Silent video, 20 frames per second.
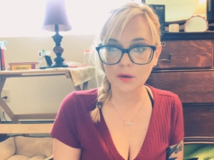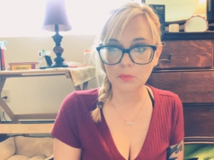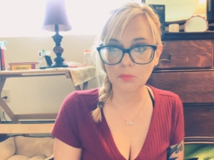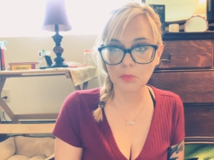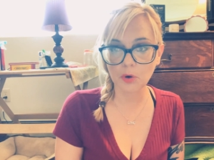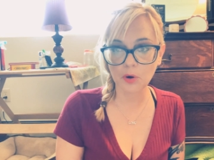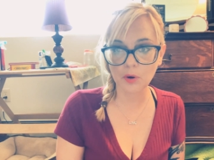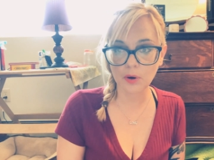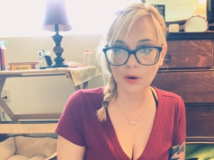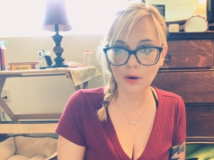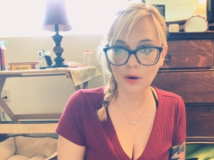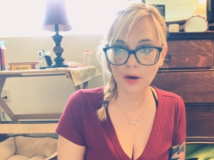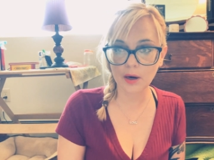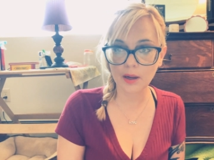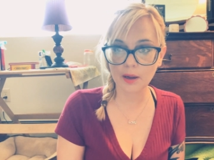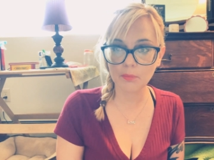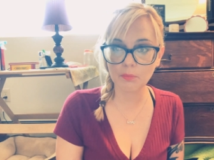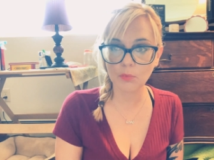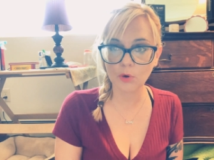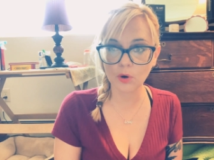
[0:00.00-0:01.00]
more
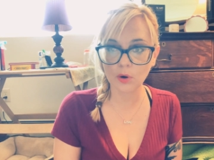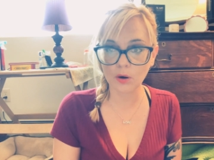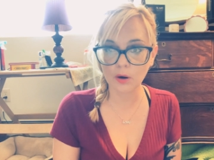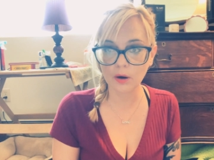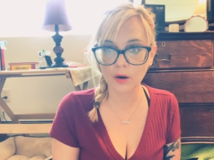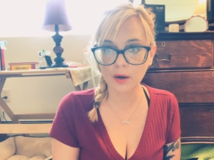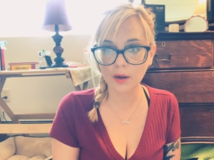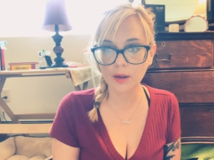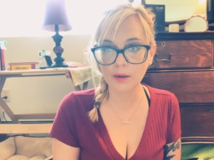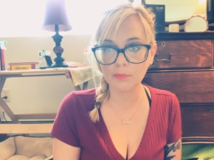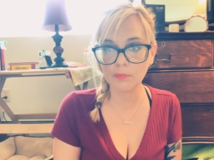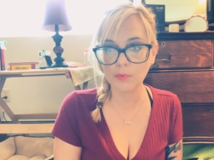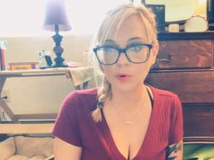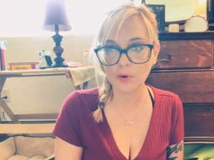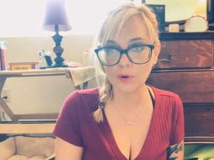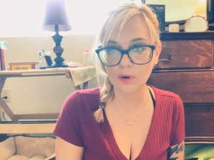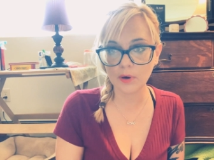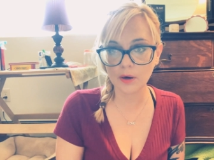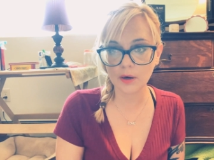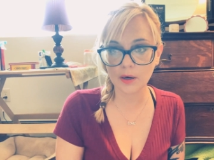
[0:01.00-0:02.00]
and more and
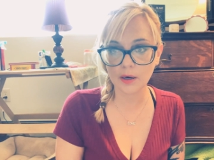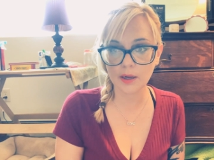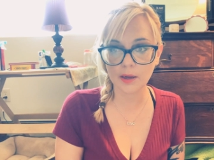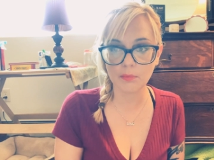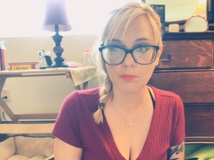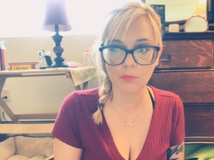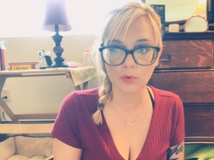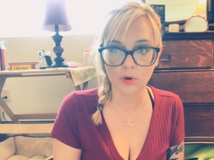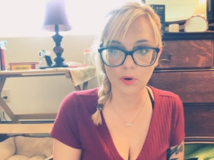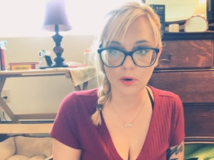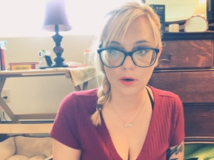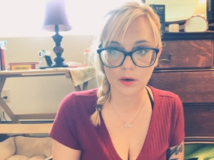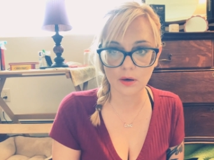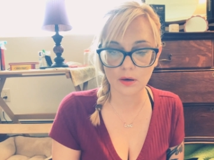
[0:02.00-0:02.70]
more and more